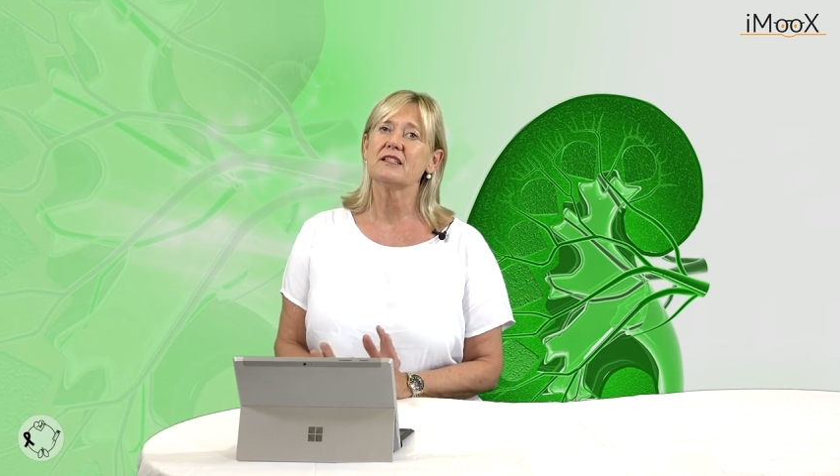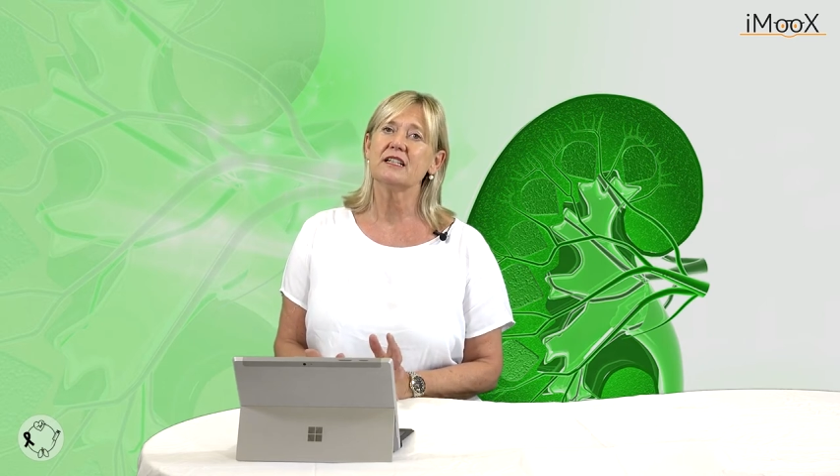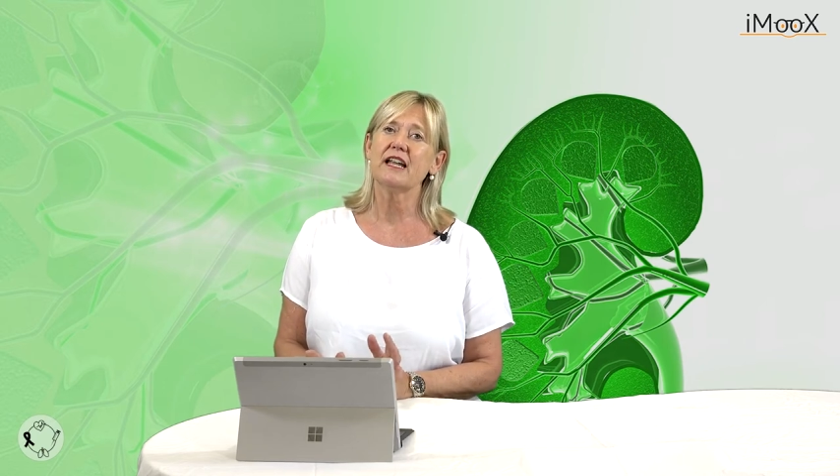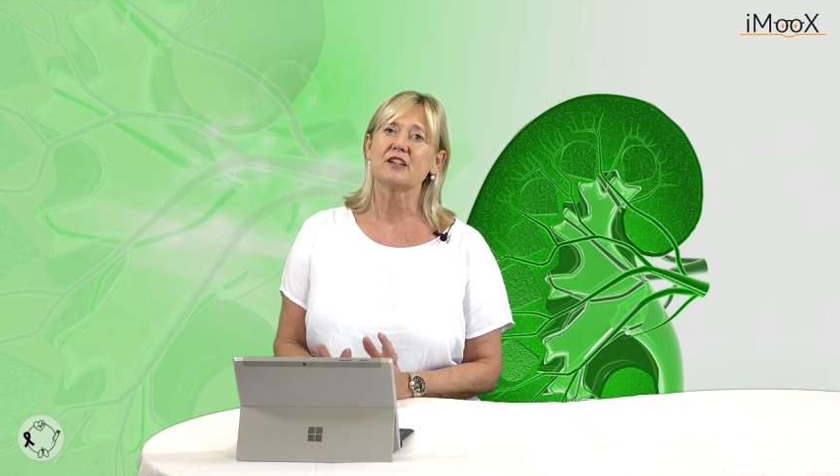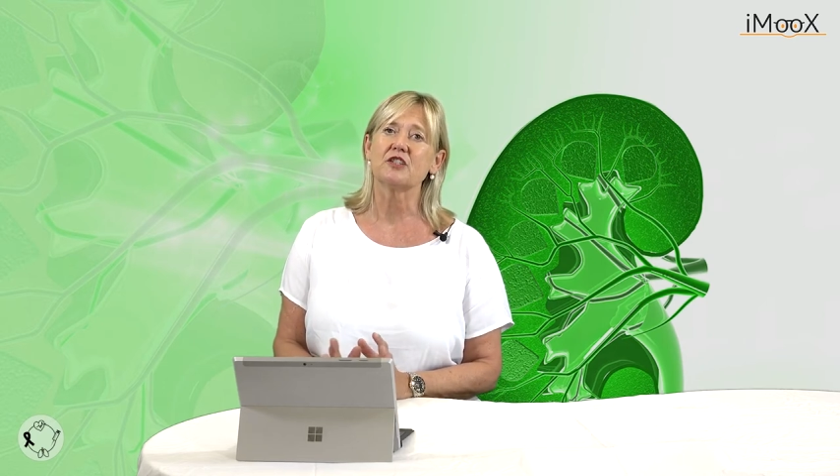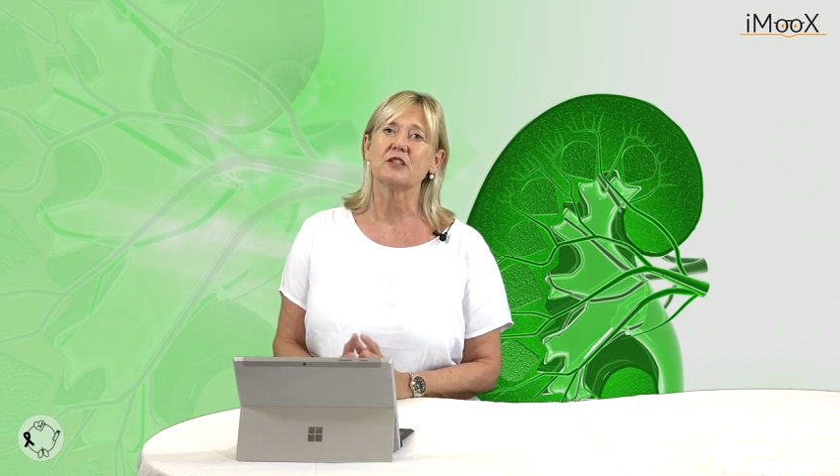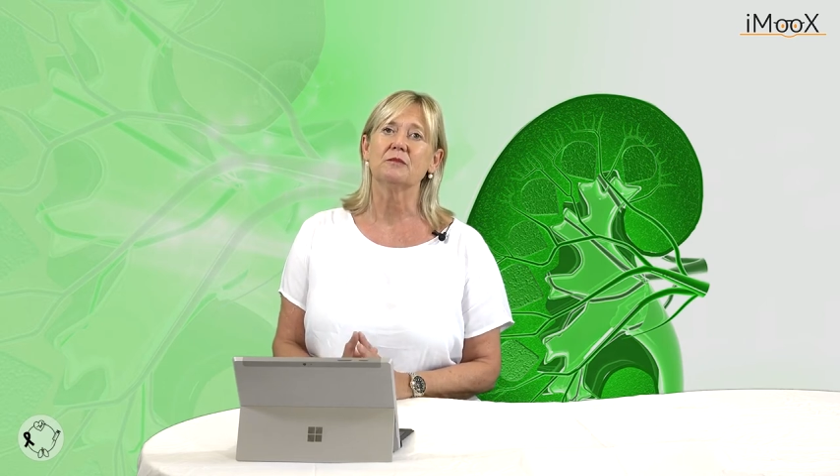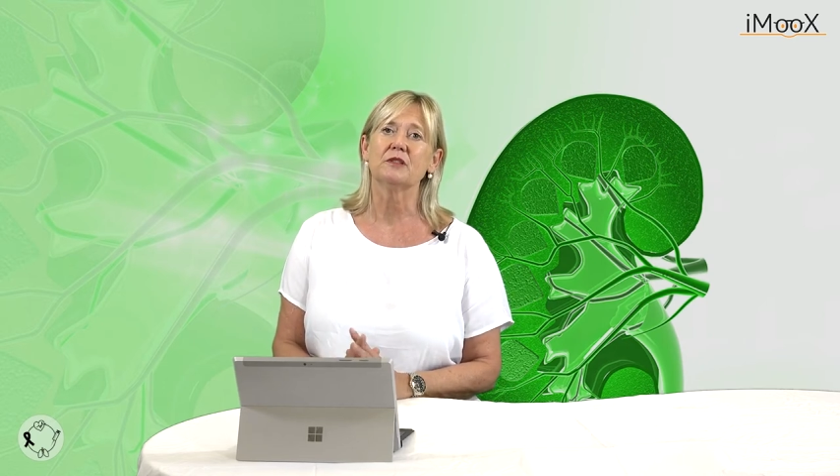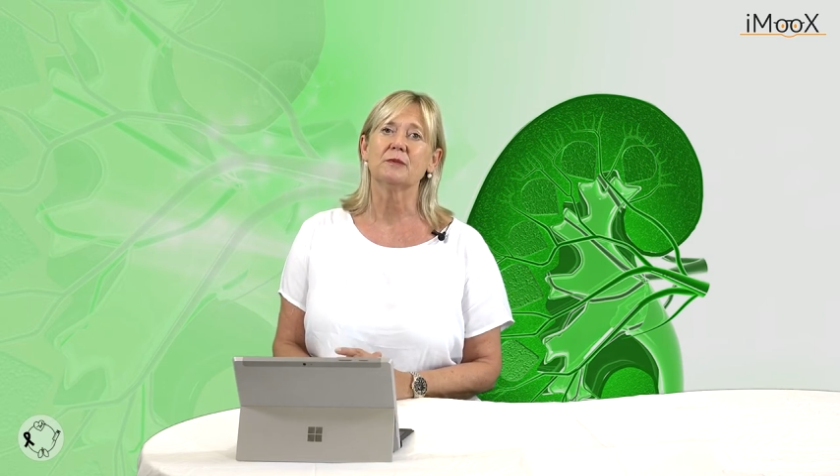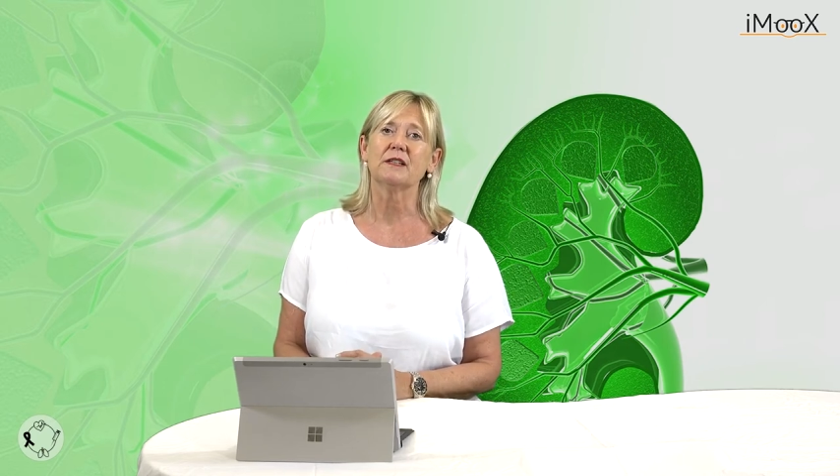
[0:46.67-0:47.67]
connection
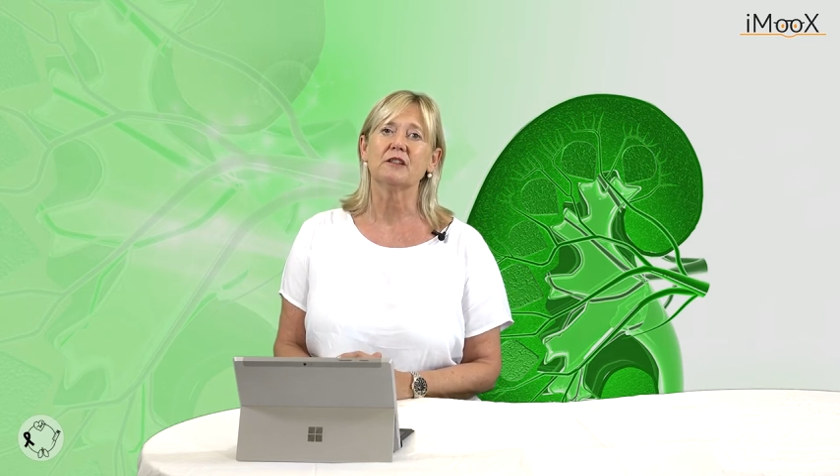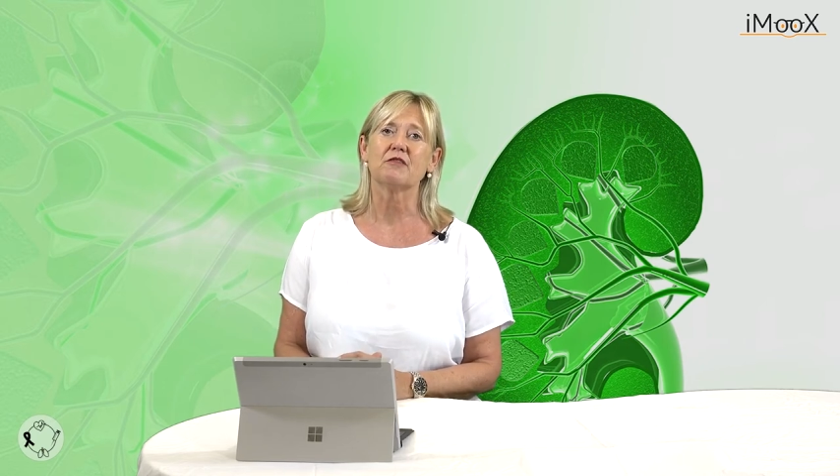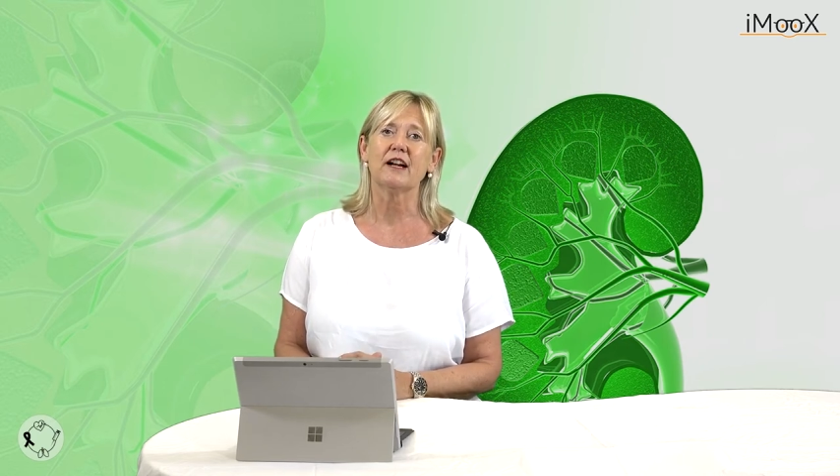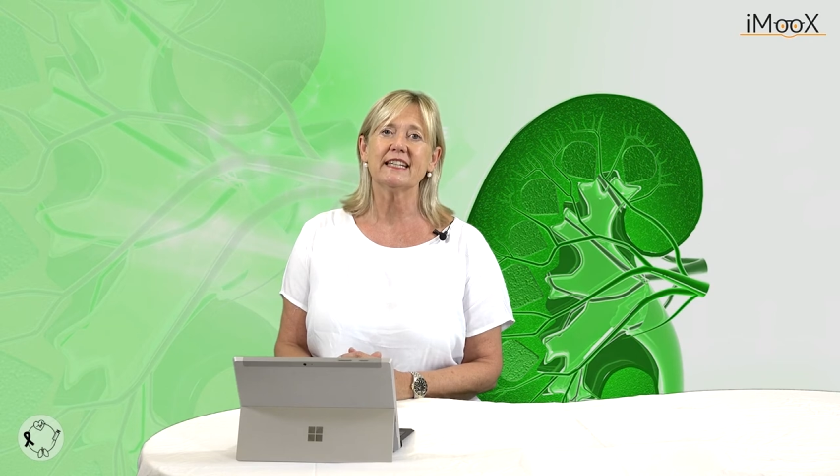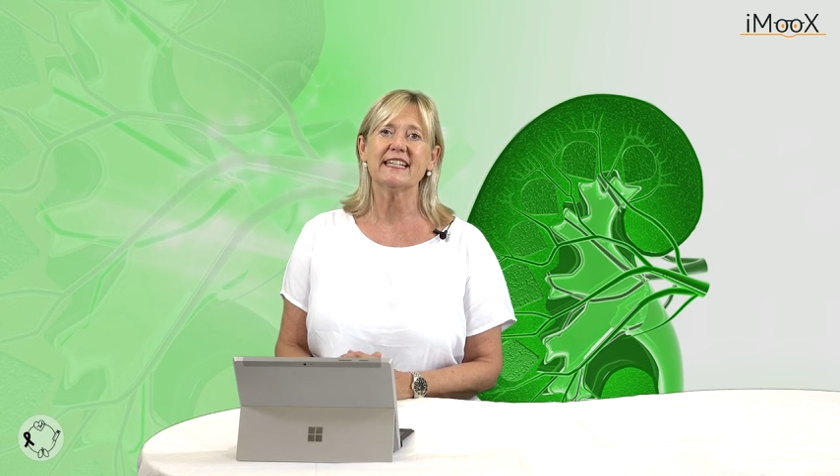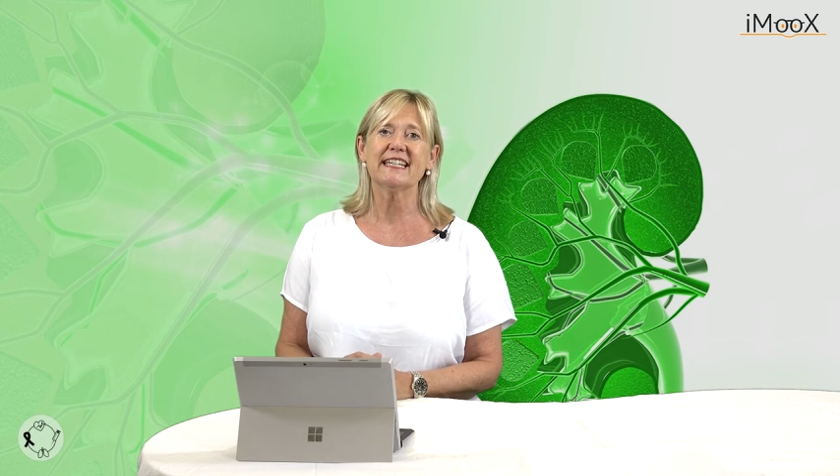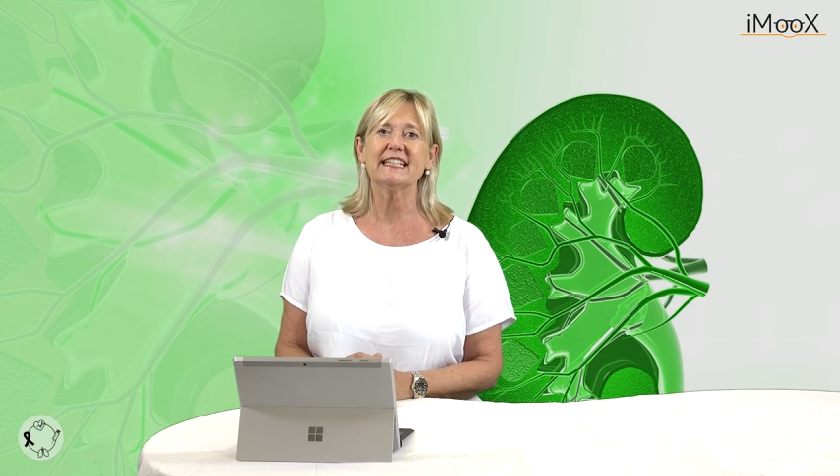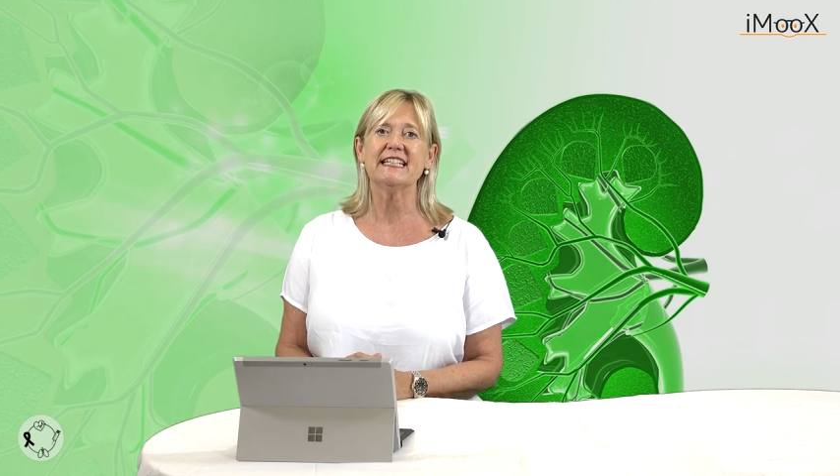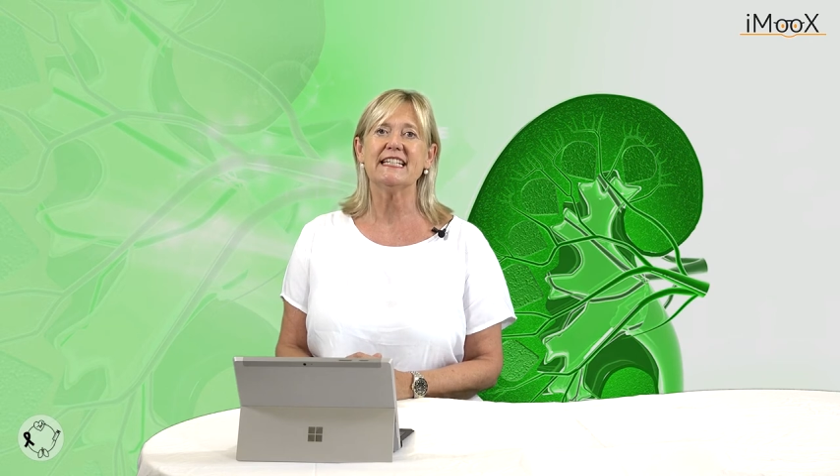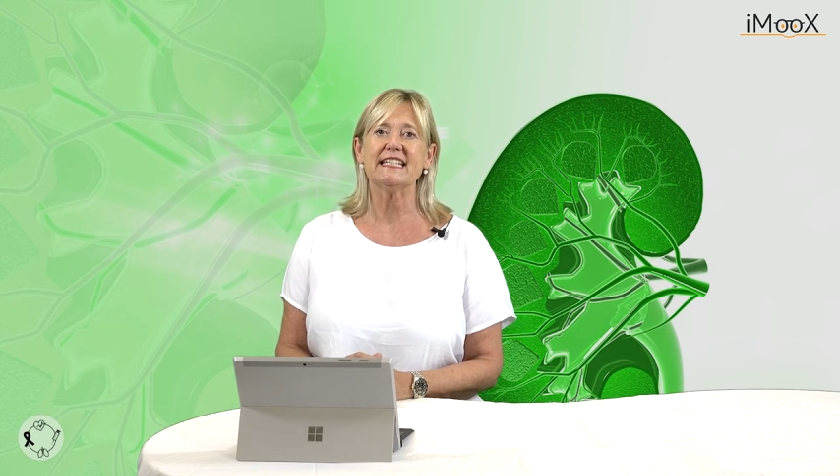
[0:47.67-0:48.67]
between chronic
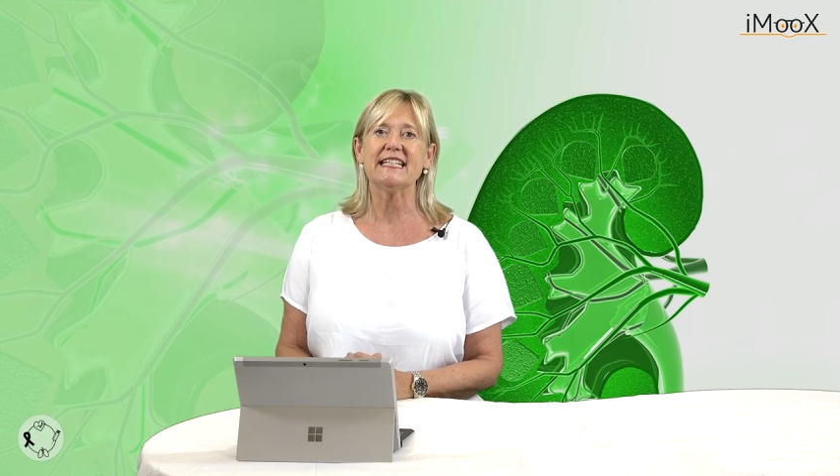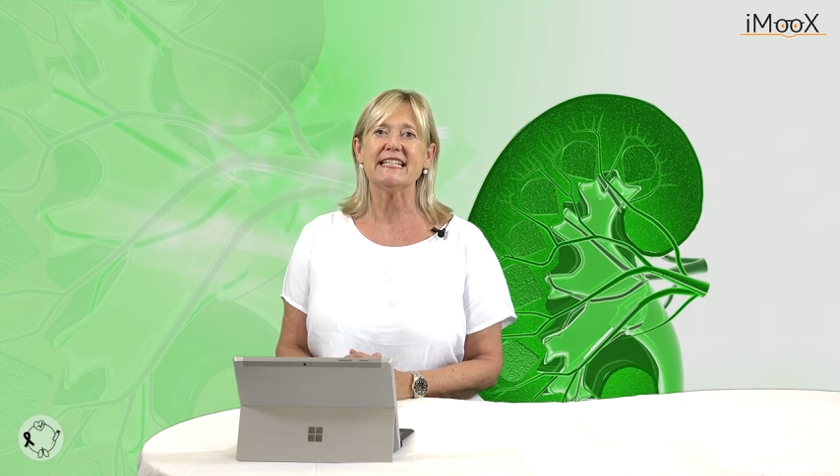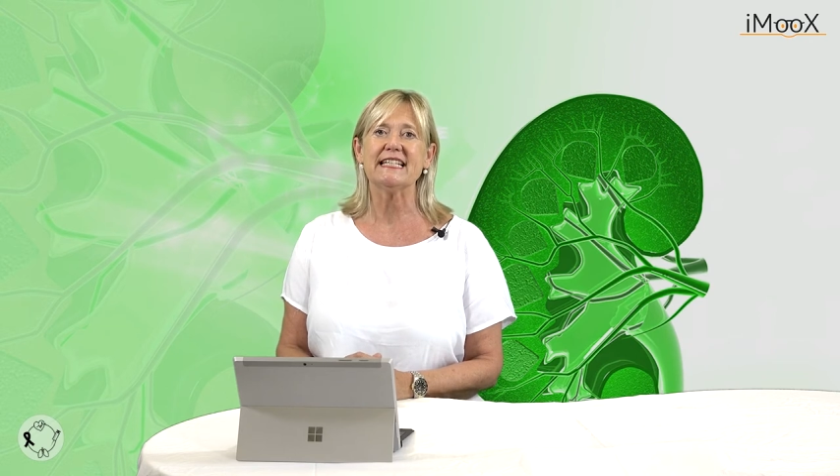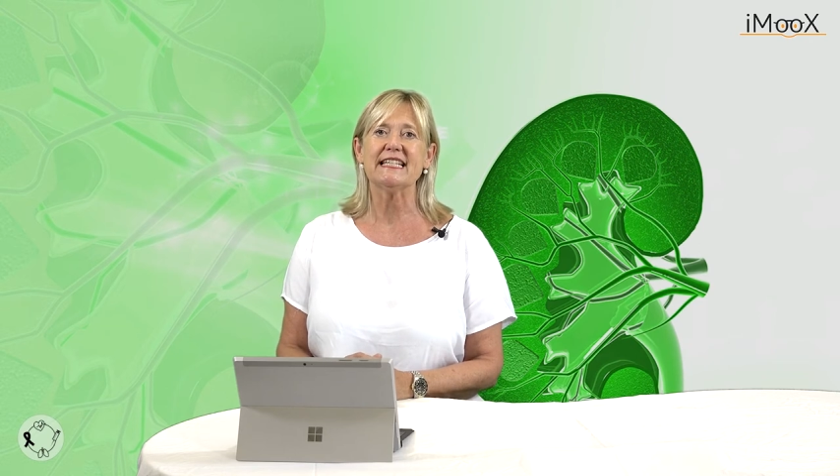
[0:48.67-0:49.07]
kidney disease